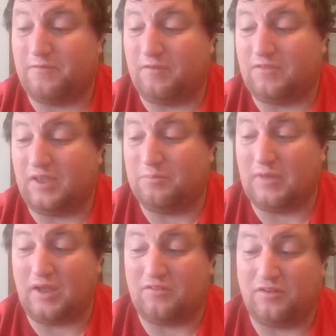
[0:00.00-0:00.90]
15
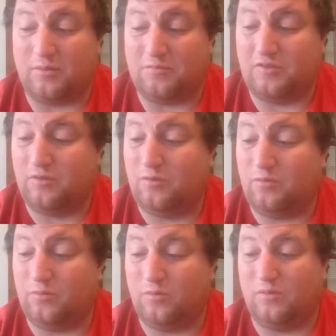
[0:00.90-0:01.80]
matchup
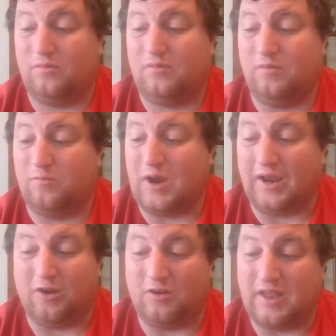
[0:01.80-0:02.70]
to
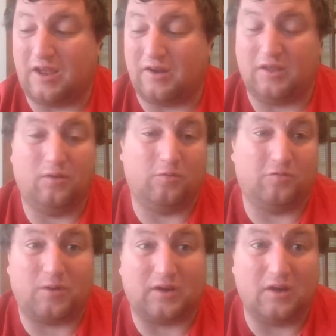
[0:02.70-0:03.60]
Ryder Downey,
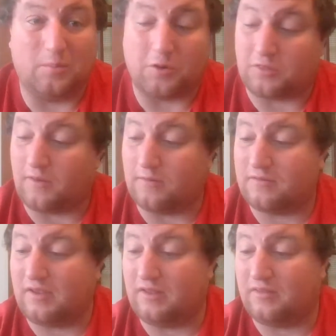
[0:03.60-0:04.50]
who's ranked number
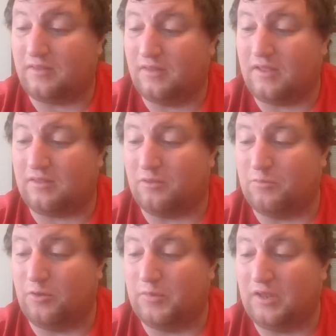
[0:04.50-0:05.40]
13 at the
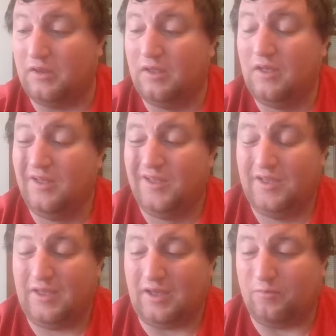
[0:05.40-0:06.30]
moment
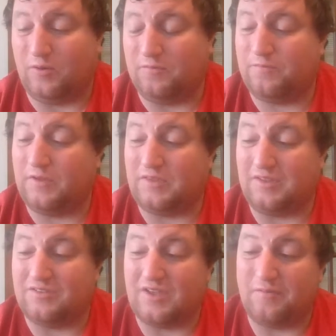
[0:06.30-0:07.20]
at
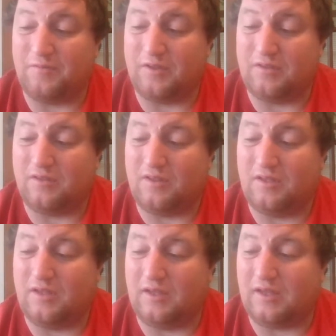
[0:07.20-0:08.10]
157.
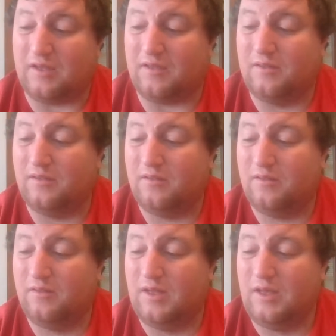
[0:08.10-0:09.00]

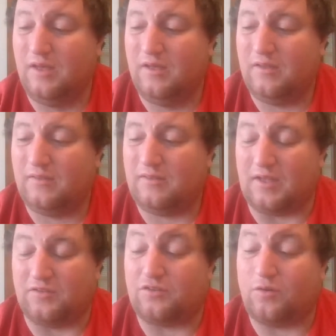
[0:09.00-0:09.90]

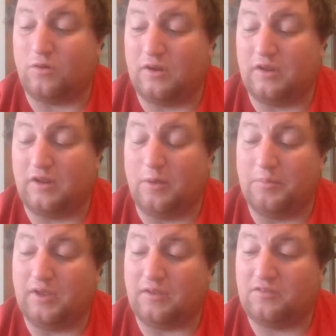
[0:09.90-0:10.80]
That score ended up
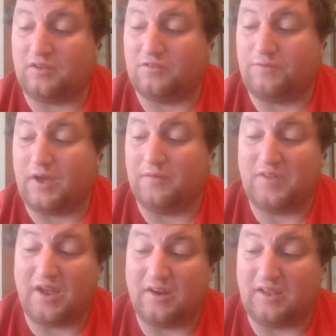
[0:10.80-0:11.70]
being 6-5.
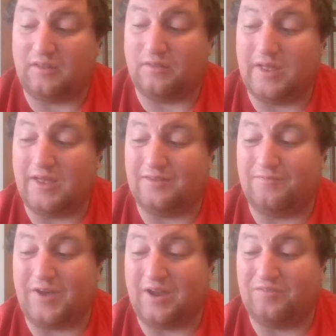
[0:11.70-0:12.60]
Downey led
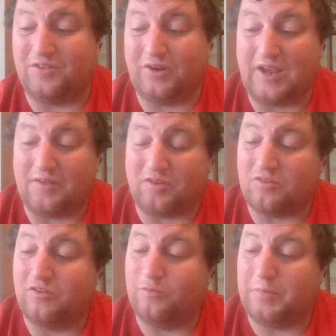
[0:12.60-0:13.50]
5-3 after
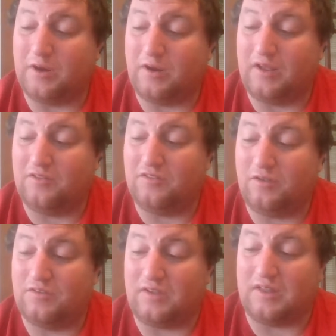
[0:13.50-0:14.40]
2 periods
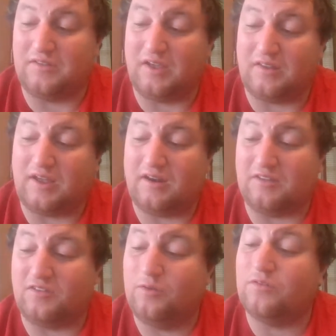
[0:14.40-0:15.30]
using a takedown
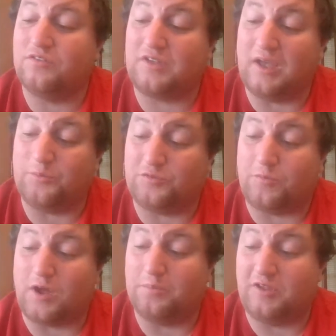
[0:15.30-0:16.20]
and 2 escapes.
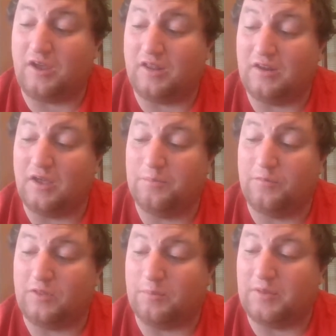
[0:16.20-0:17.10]
Robb tied it up
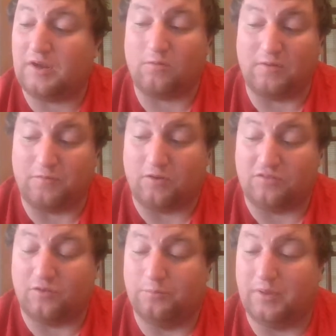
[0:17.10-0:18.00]
with a big
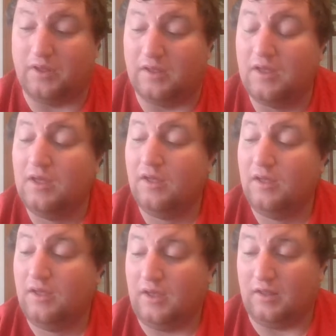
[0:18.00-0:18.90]
reversal, but
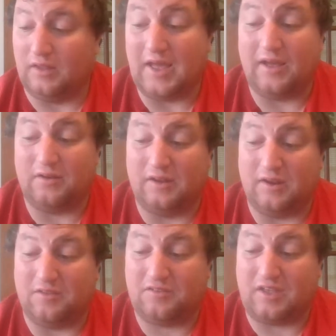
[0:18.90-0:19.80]
allowed an
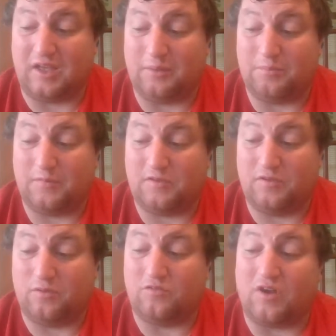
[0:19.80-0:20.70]
escape
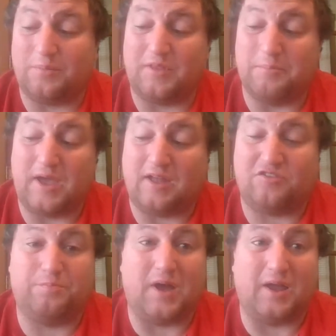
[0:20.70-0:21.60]
to drop the
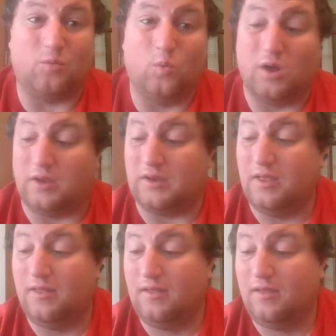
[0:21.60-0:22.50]
match by 1.
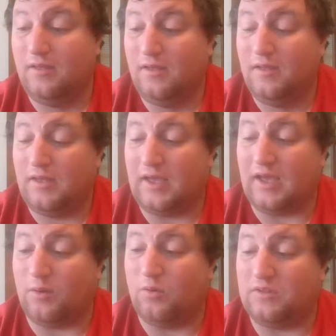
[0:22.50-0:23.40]

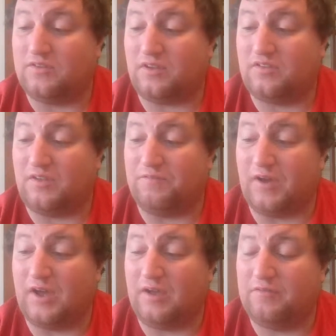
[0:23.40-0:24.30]
At
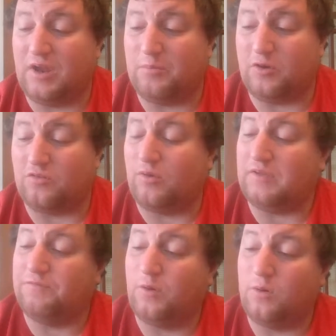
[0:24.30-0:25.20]
165, number
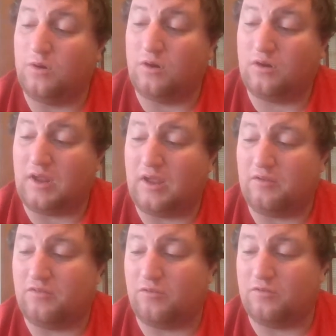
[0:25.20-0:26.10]
24,
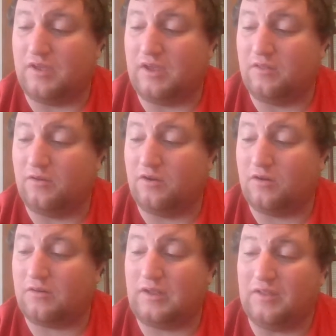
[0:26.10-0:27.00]
Antrell Taylor